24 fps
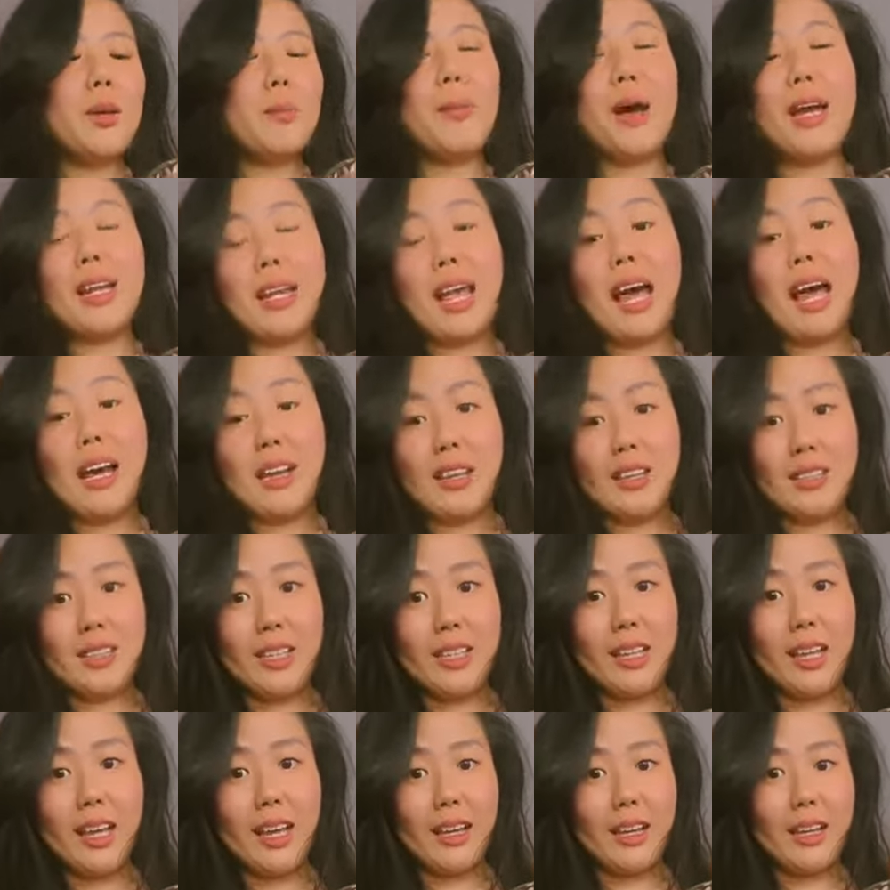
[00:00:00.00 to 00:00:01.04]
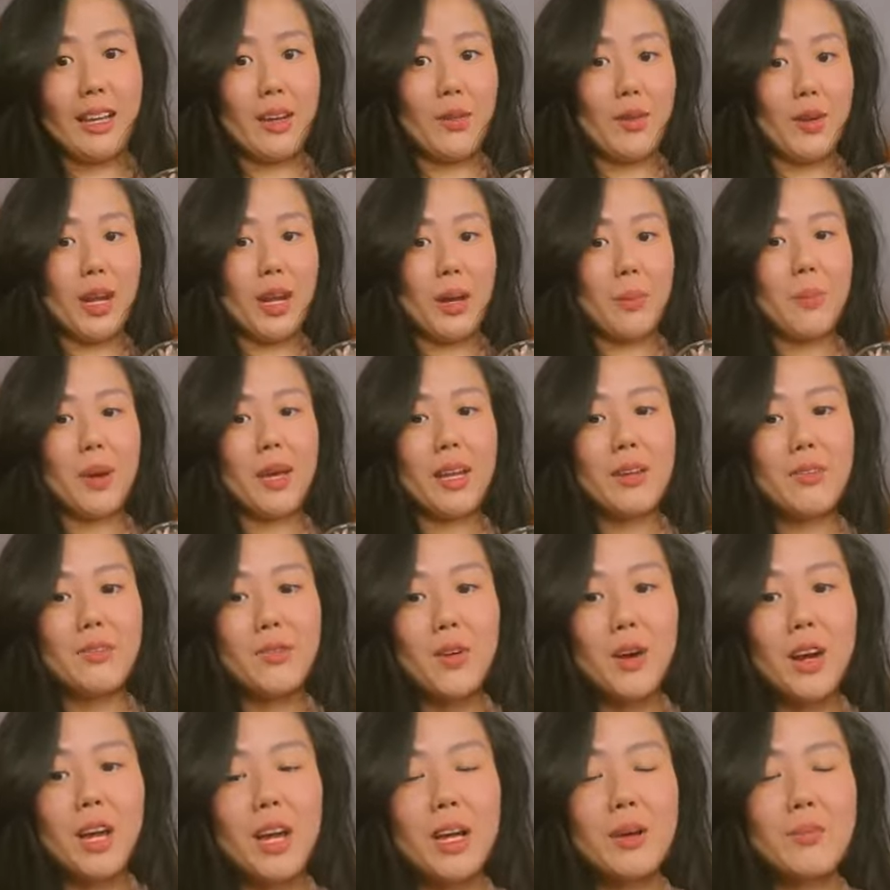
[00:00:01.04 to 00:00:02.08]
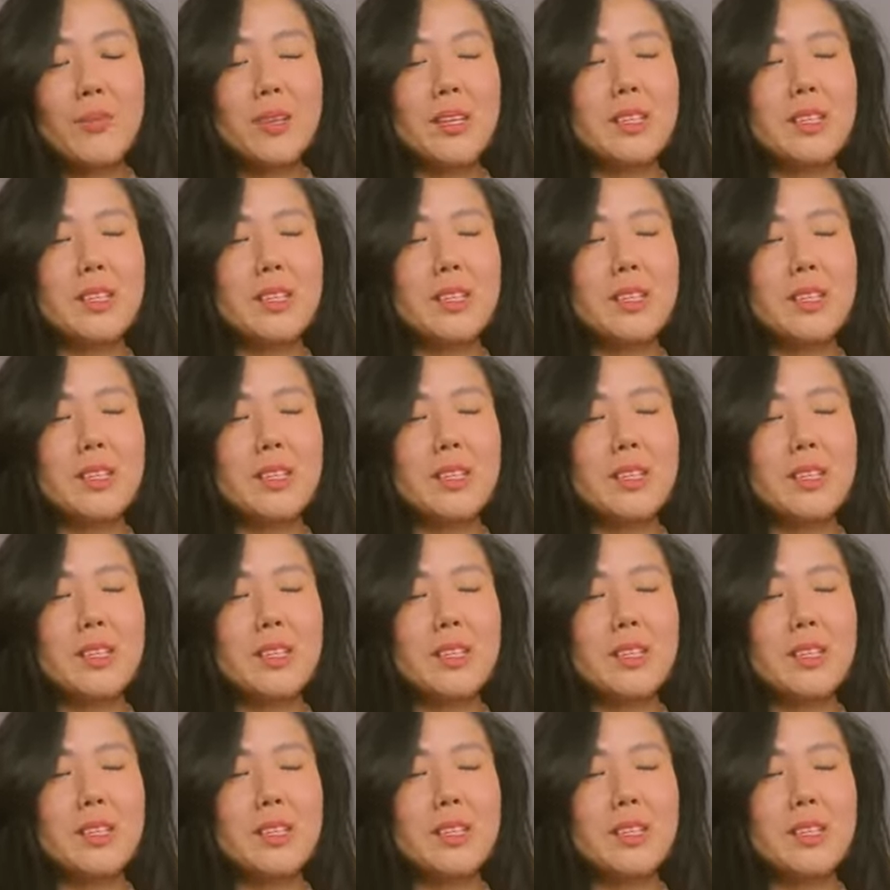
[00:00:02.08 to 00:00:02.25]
My dad doesn't like it. When I made it for him,